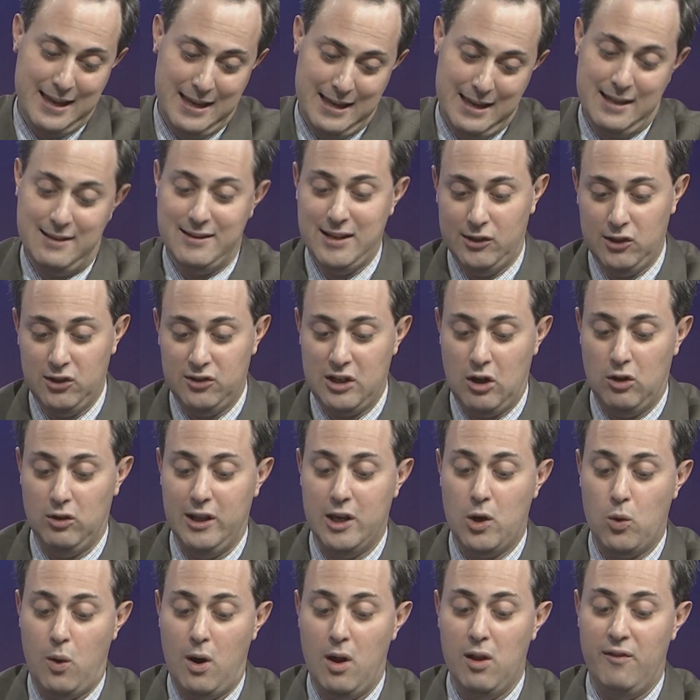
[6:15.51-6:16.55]
necessarily
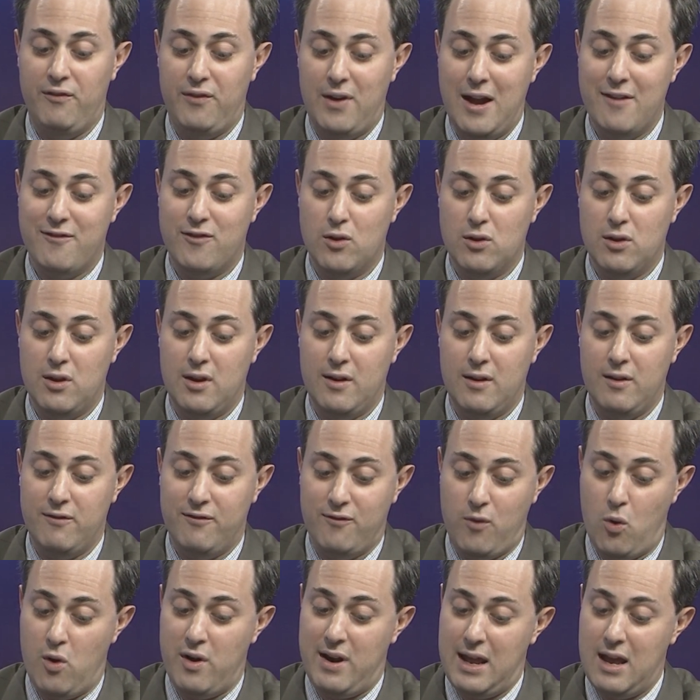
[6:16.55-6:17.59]
qualify for the
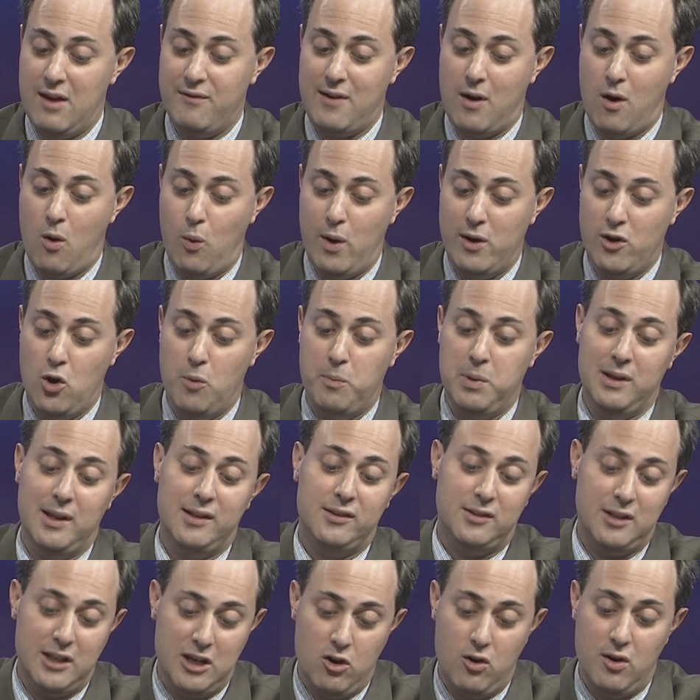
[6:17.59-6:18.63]
4.5-hour window, but let's
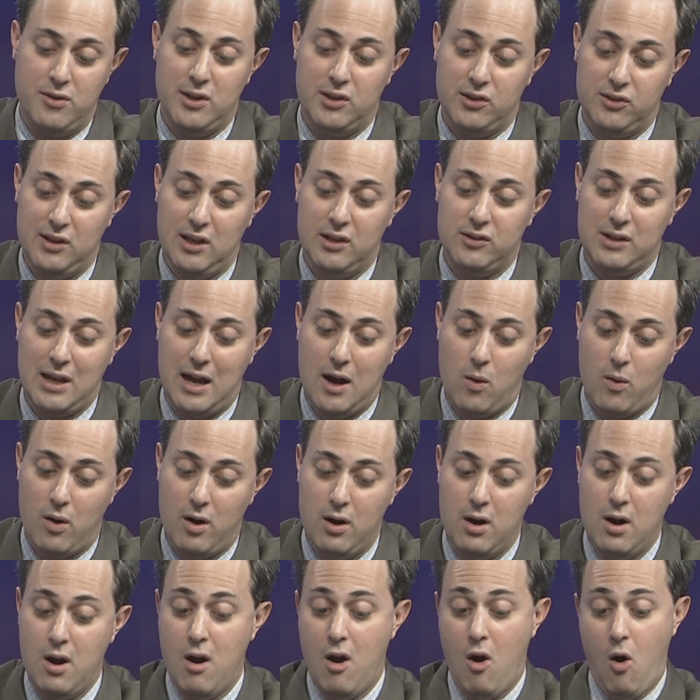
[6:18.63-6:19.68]
say you're in the 6-hour,
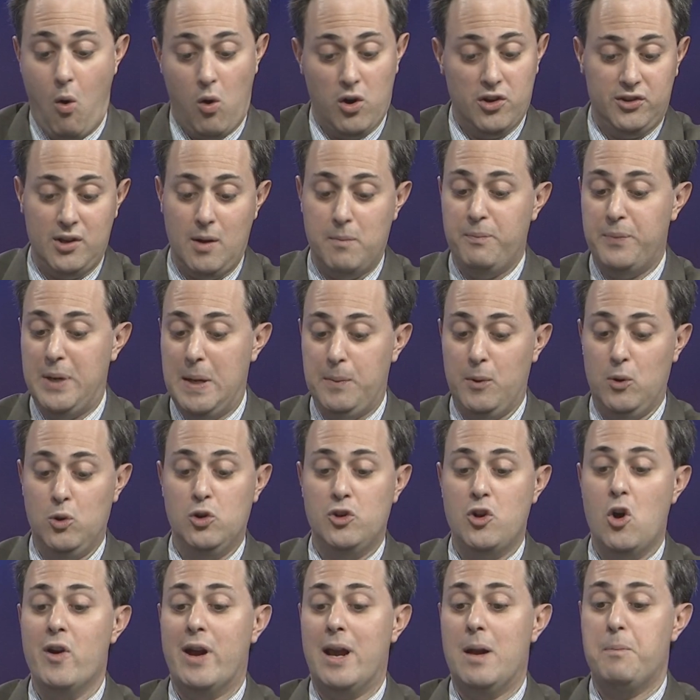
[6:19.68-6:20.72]
or some people who
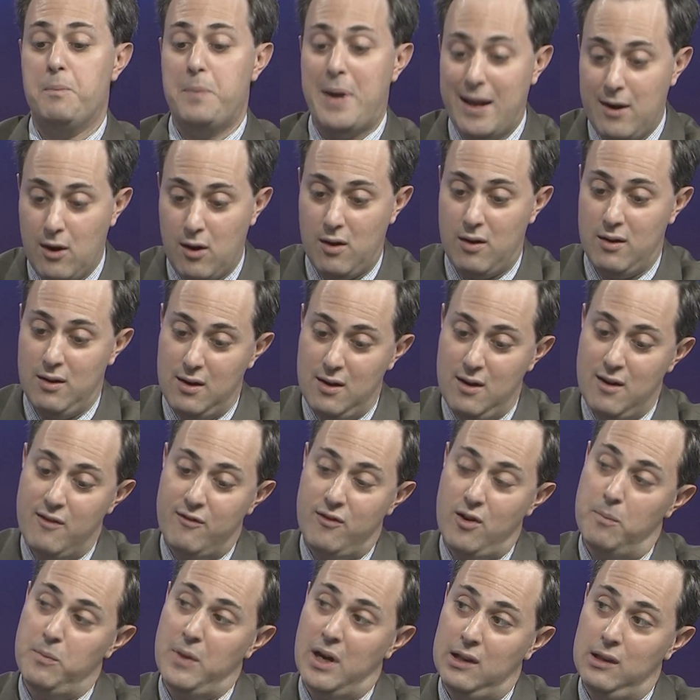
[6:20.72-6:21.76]
don't get better
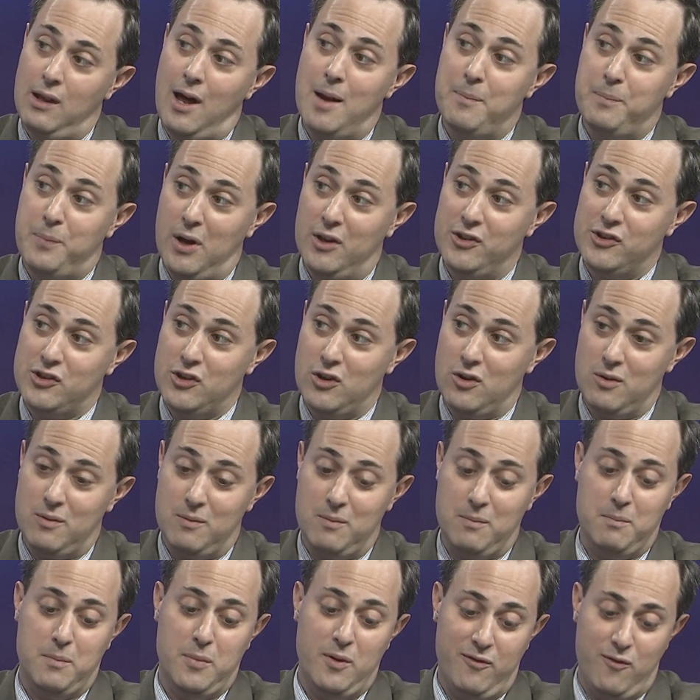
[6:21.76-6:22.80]
from the clot buster
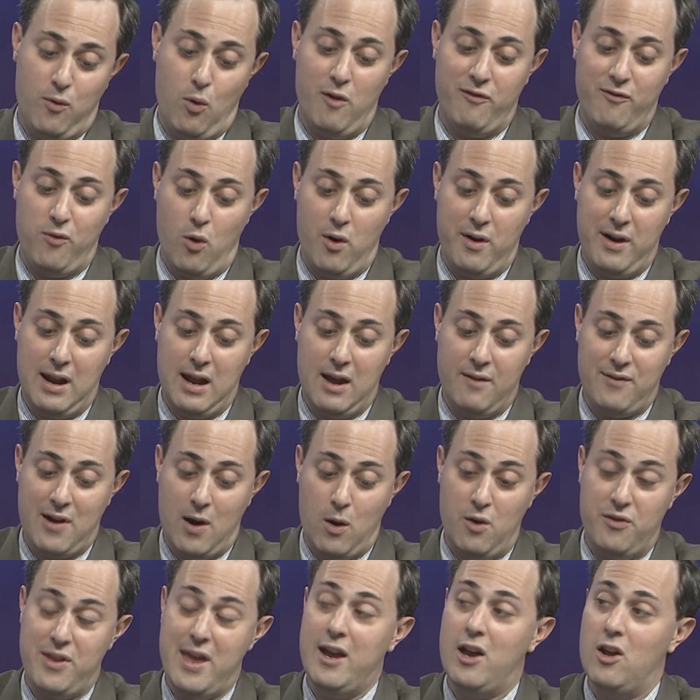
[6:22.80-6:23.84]
before 4.5
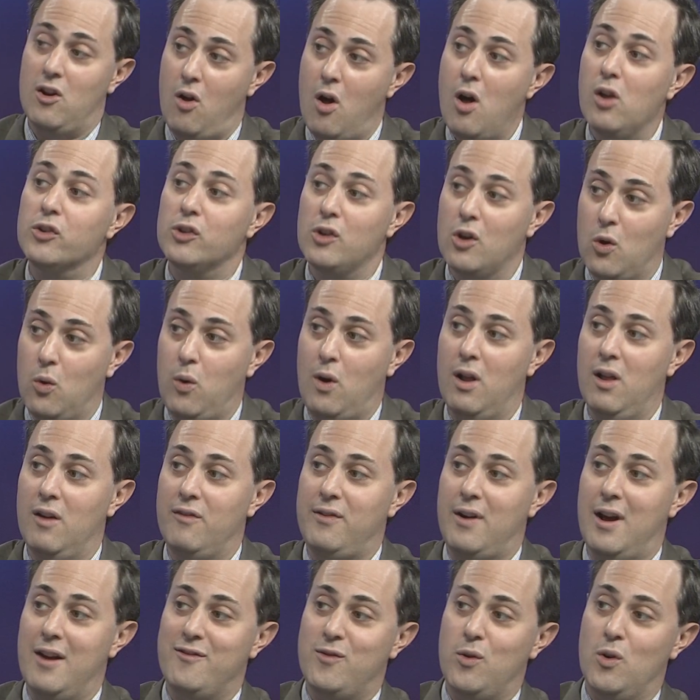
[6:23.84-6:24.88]
hour, they could also
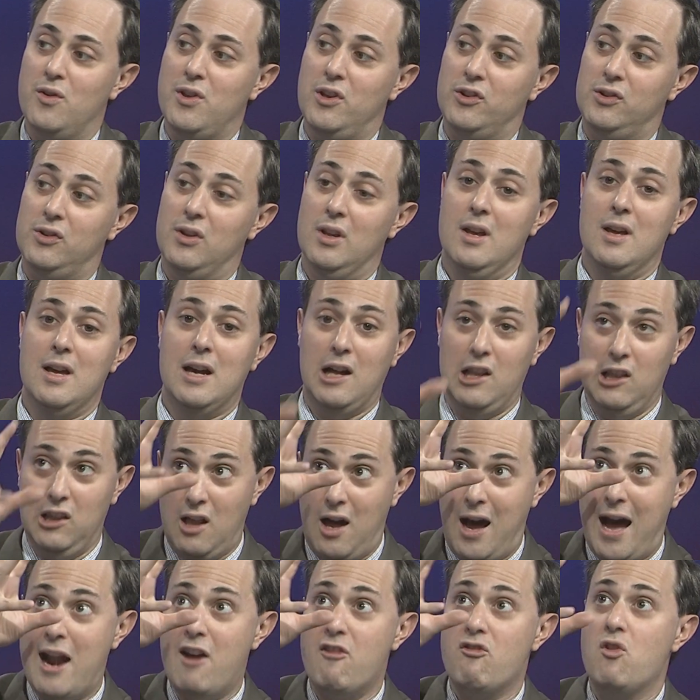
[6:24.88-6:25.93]
qualify for this
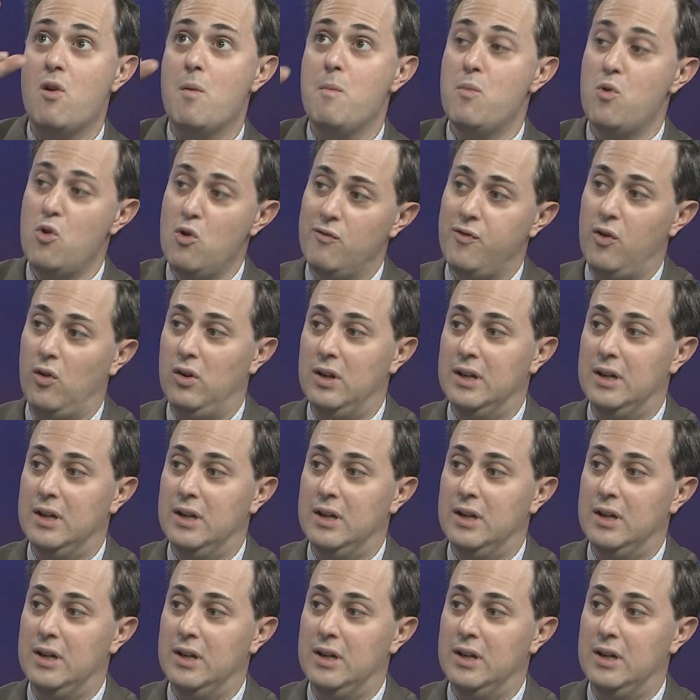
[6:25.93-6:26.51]
clot removal.